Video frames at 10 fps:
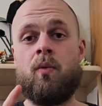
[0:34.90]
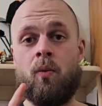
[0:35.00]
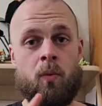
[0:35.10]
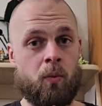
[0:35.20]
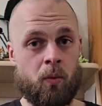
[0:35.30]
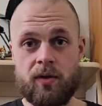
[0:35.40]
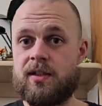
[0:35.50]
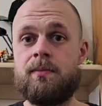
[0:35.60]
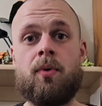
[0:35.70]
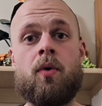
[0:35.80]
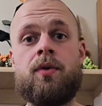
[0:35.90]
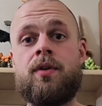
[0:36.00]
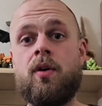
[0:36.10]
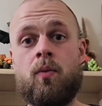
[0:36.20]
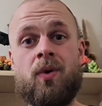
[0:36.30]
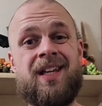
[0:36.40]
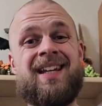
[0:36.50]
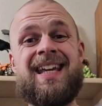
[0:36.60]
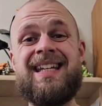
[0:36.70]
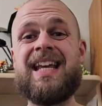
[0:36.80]
What's important, what you
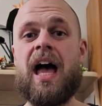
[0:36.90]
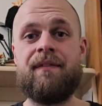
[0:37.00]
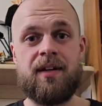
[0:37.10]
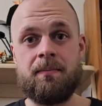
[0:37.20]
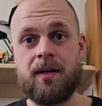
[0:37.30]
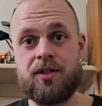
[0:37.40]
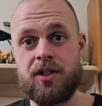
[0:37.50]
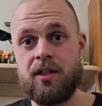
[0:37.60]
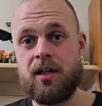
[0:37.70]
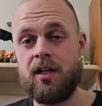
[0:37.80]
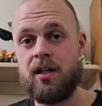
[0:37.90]
need to have in a budget.